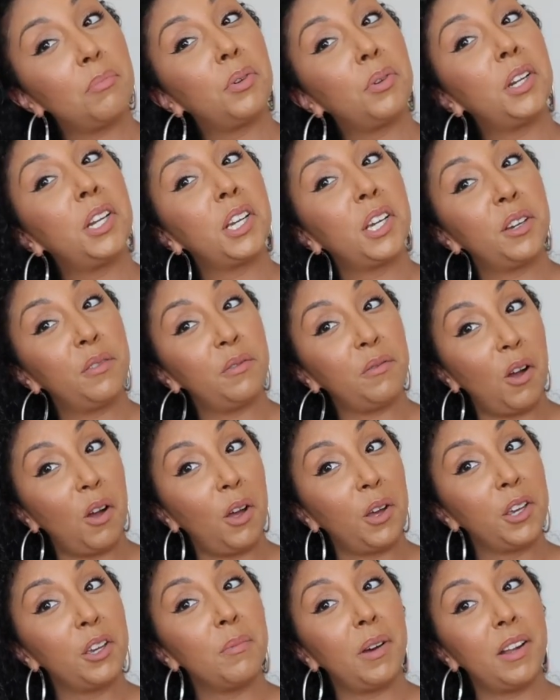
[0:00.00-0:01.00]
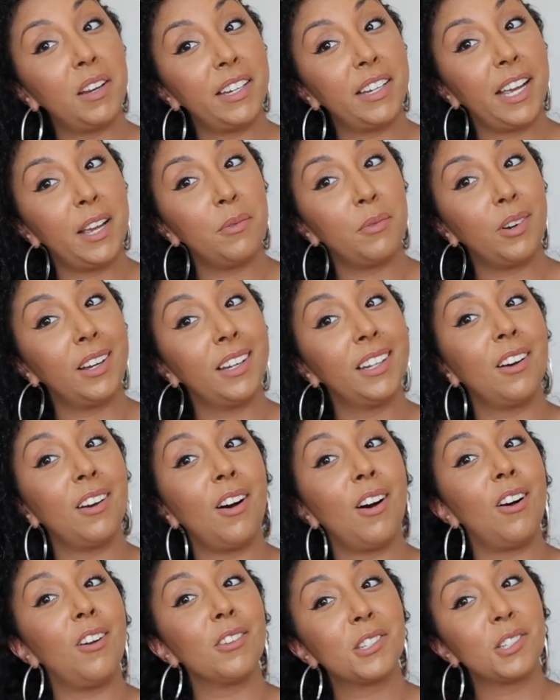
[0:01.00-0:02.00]
pretty good volume on day one,
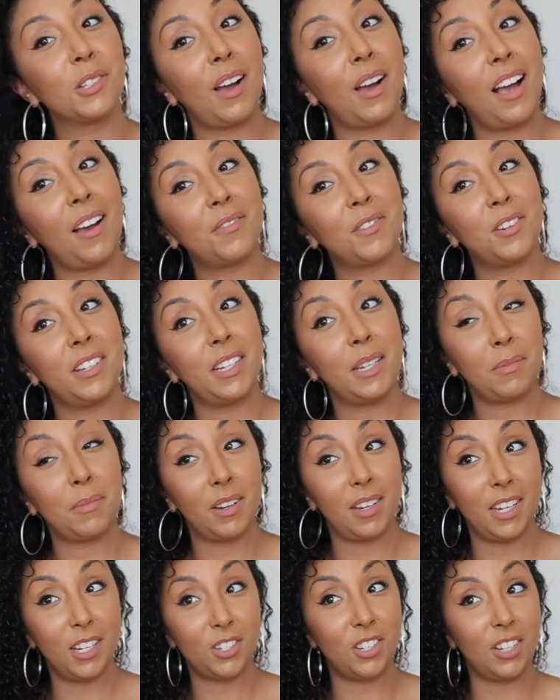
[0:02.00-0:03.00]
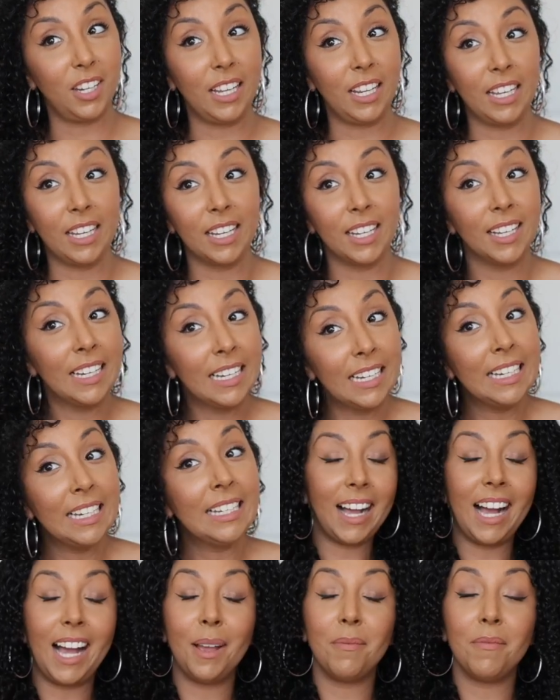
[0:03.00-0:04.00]
also after deep conditioning.
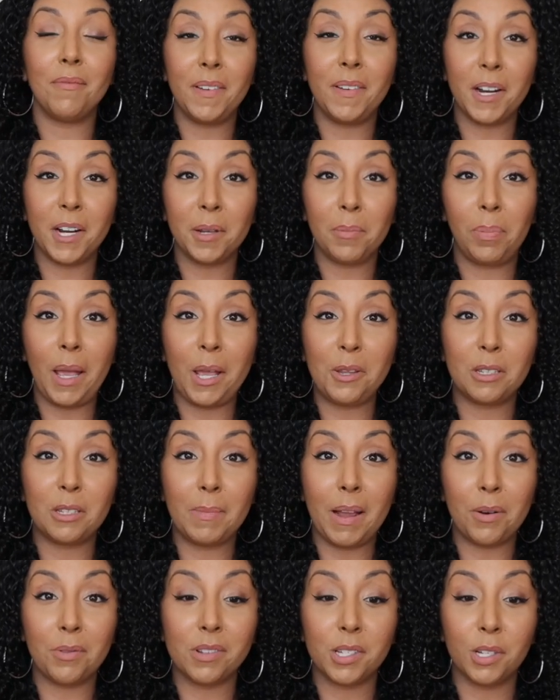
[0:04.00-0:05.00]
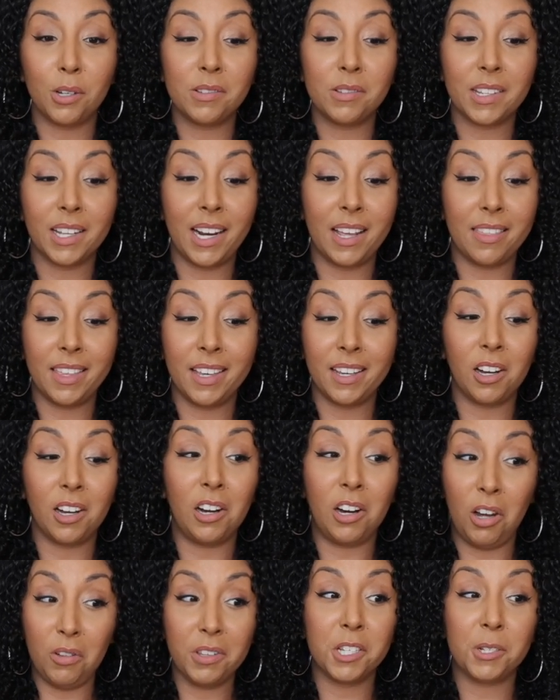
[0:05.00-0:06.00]
I'm very pleased with my results and I think
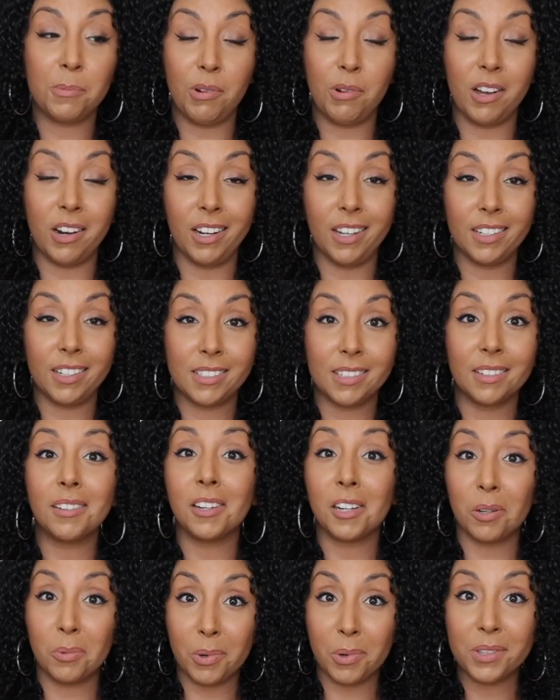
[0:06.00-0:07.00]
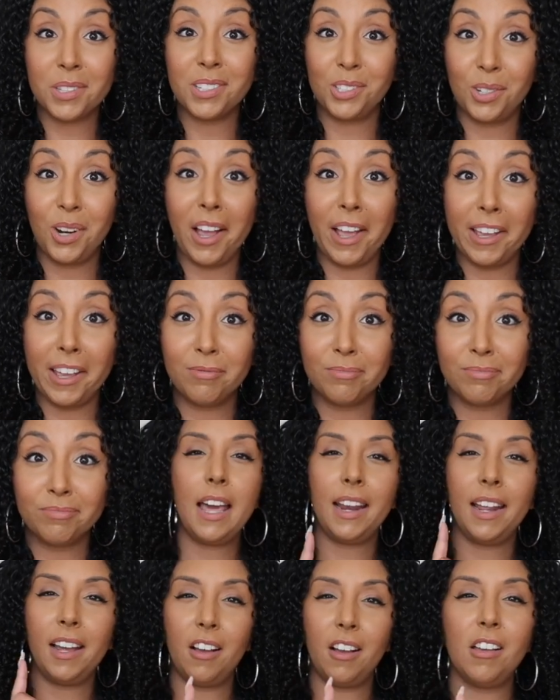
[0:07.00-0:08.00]
all these products are worth a try.
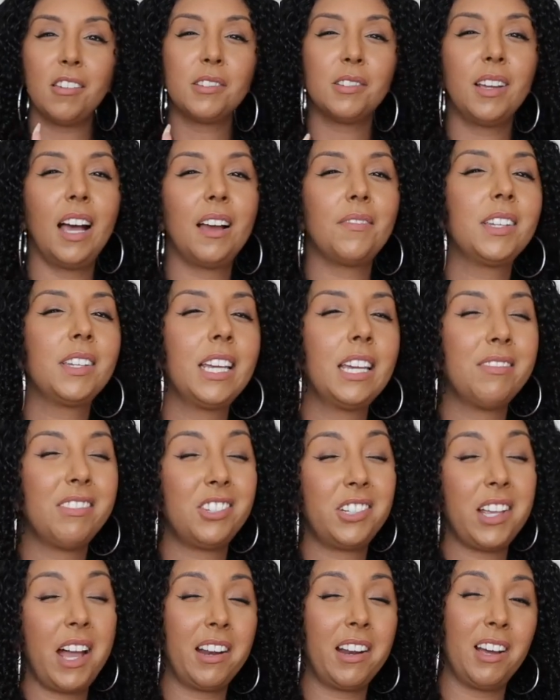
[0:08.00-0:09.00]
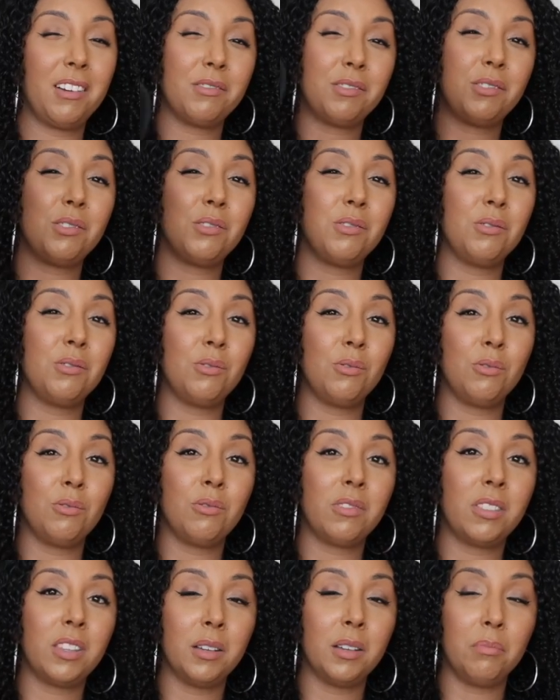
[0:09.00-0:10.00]
And I also have to give a shout out
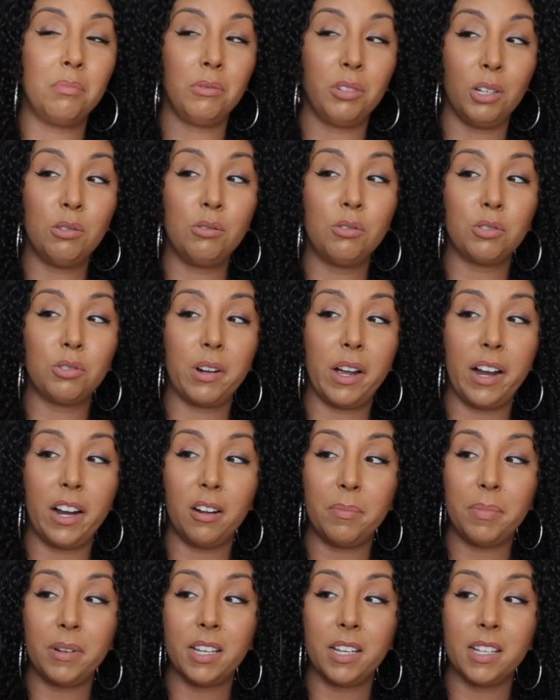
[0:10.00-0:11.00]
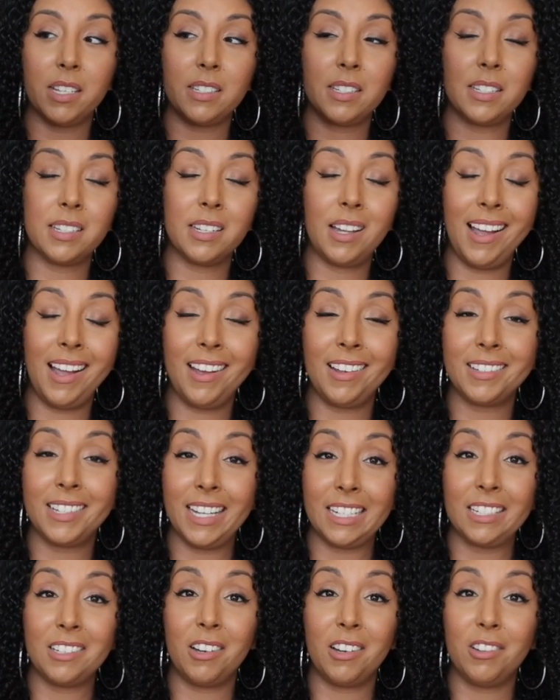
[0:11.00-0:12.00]
to the blow dryer because this Ion
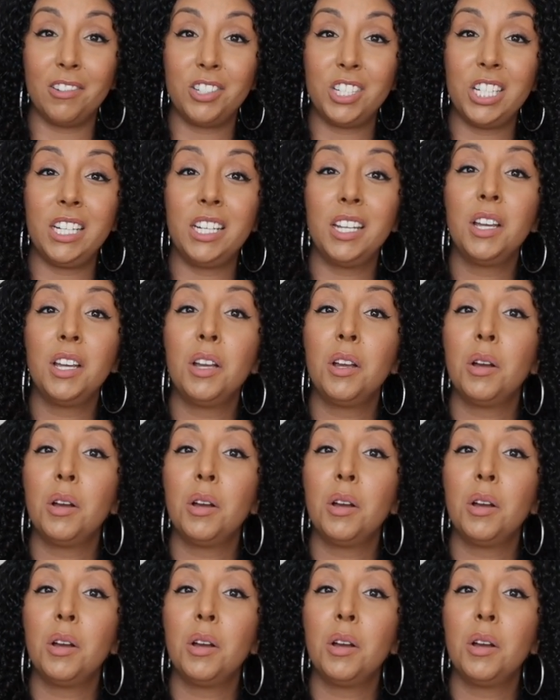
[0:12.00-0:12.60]
technology